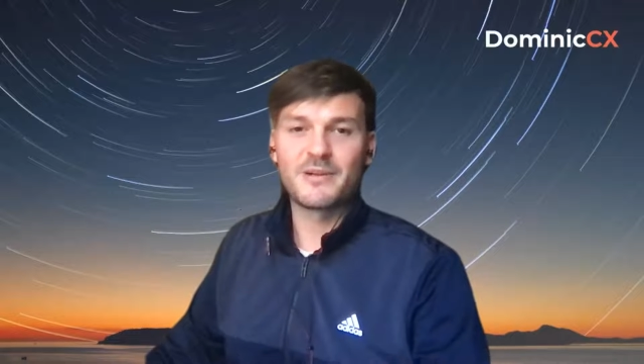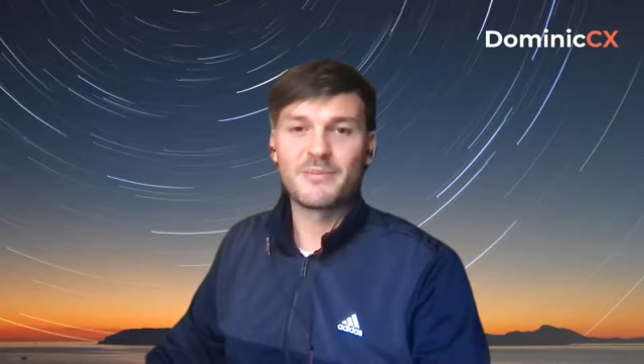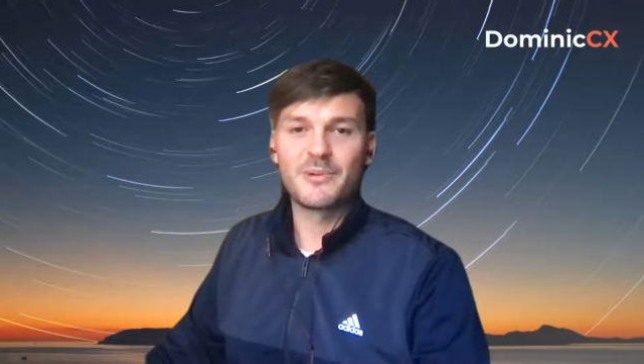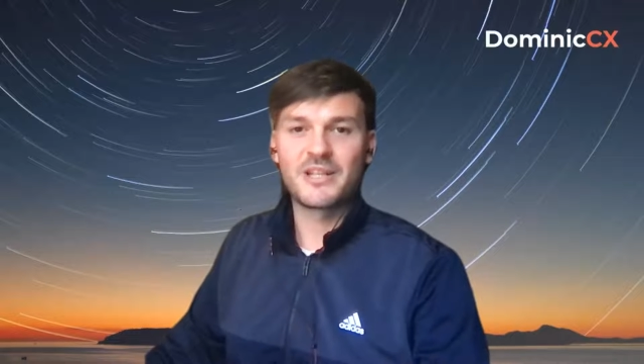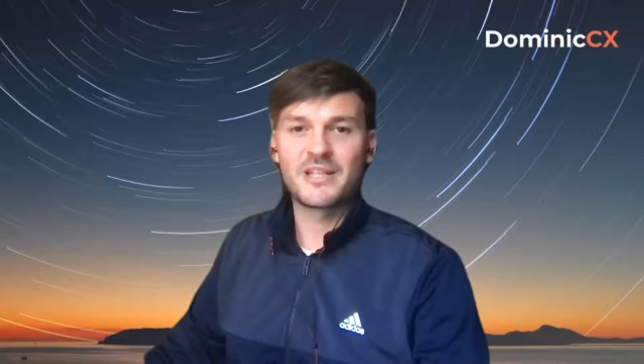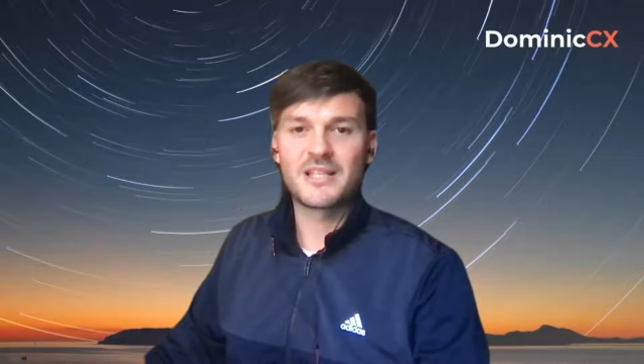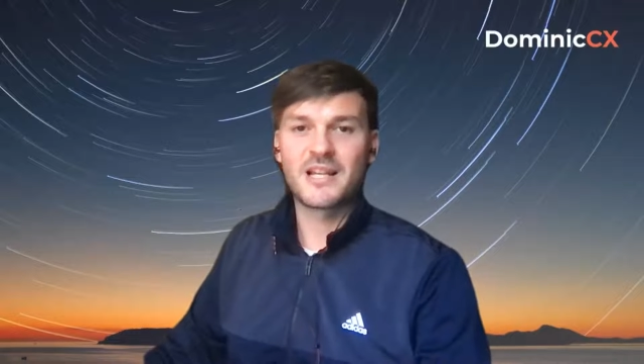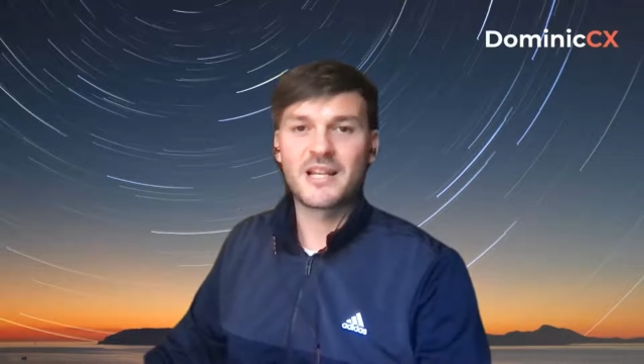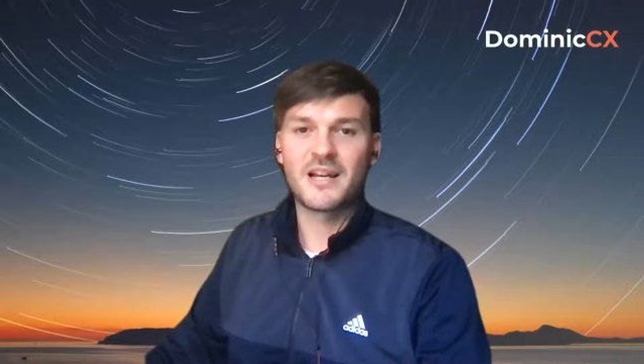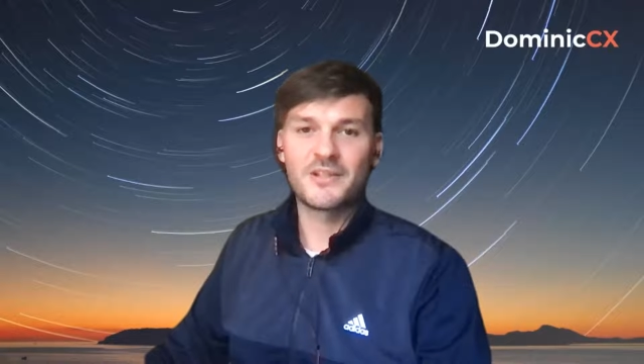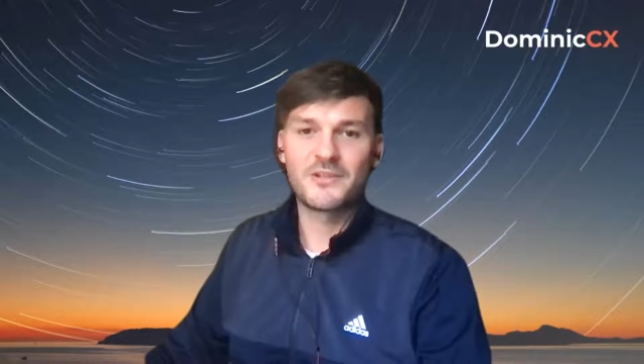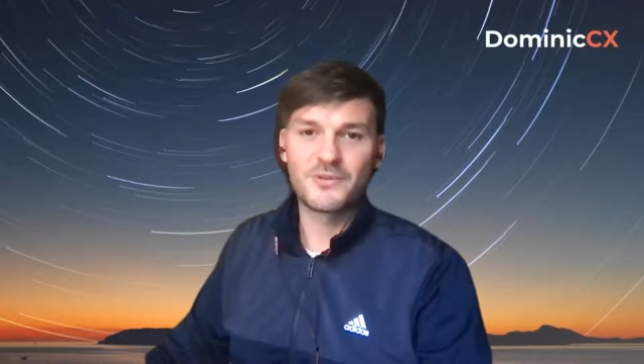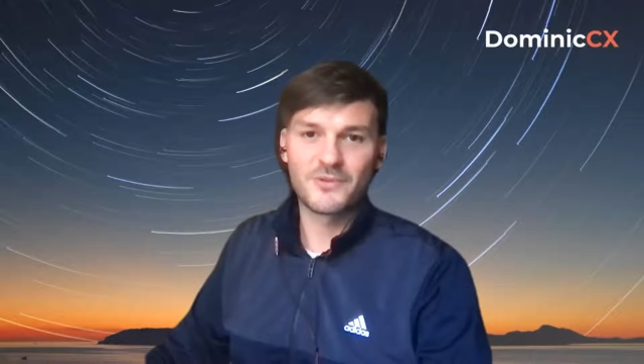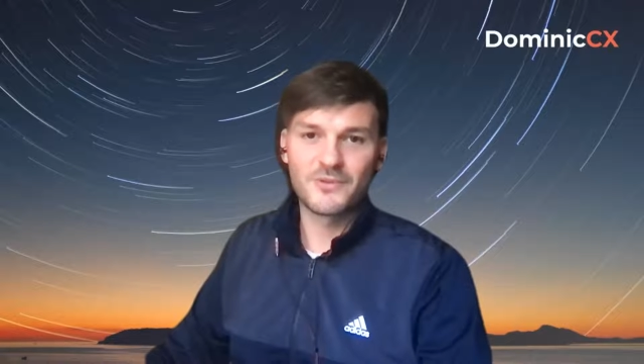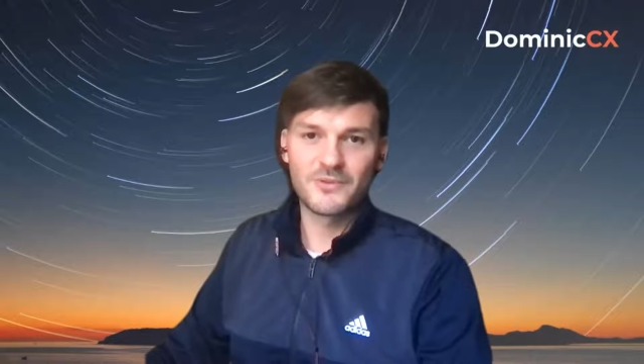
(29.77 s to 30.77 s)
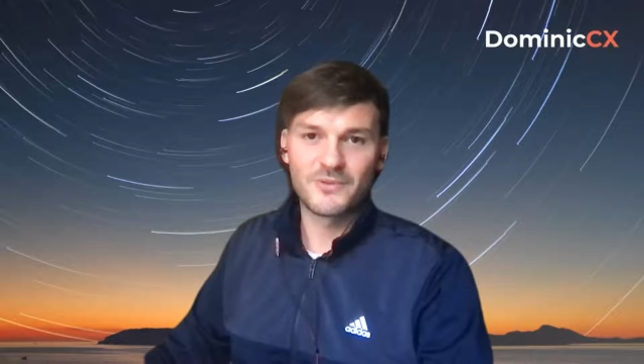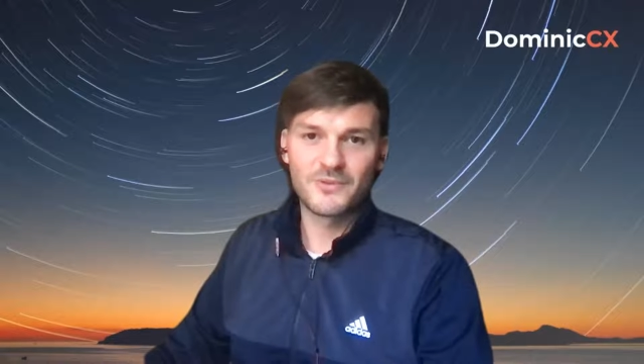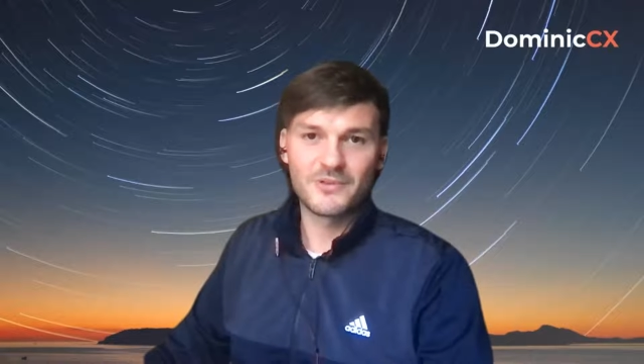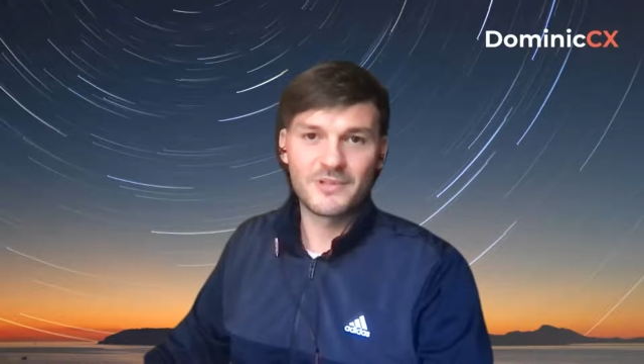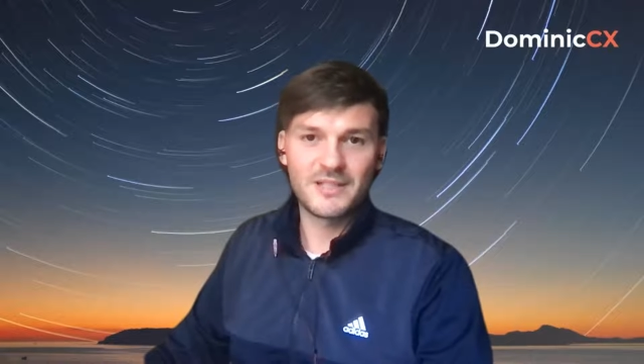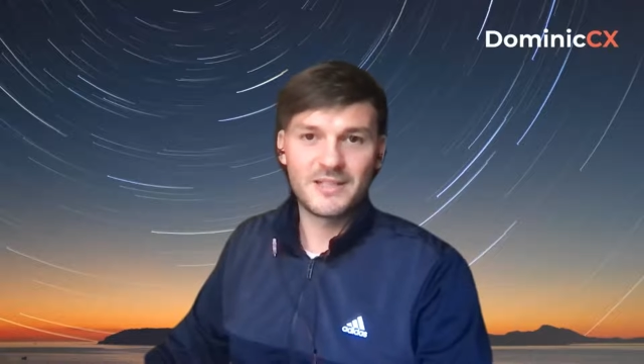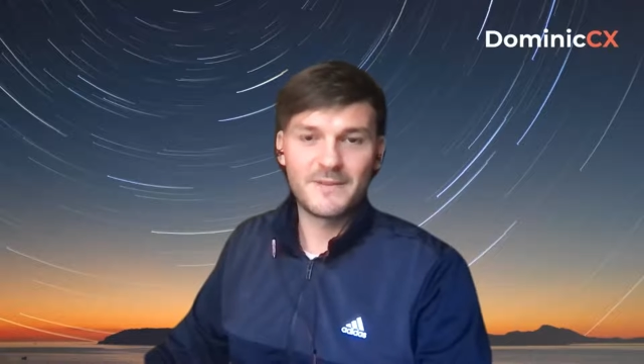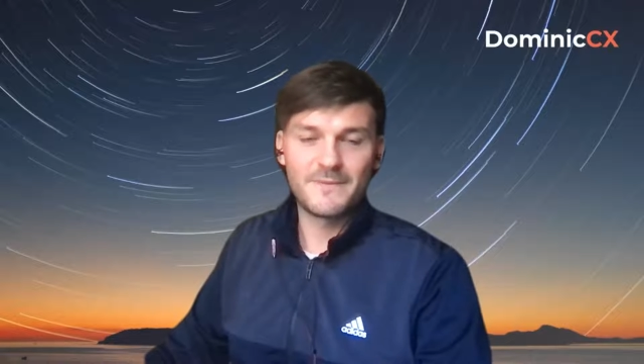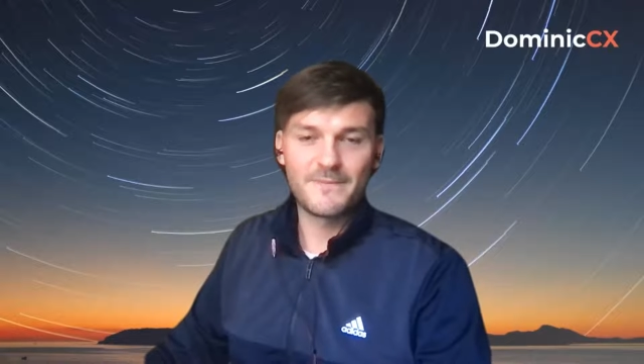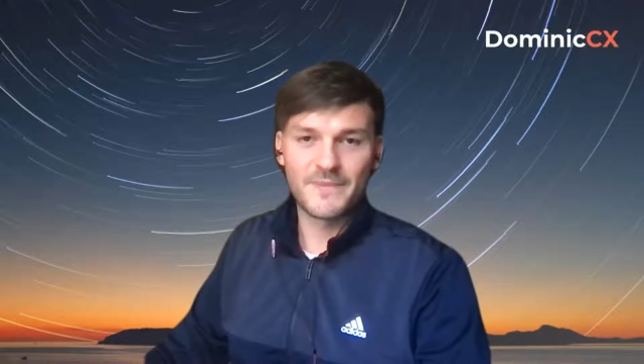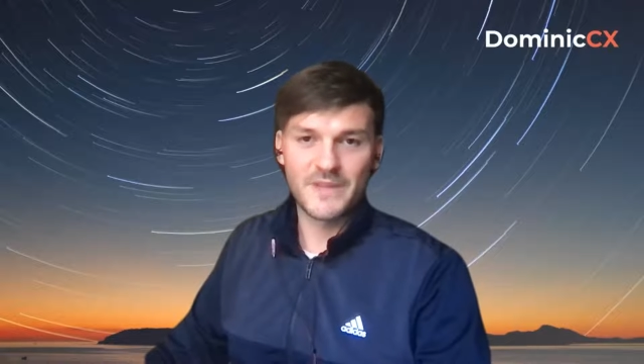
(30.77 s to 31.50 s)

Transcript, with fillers: companies that I do uh,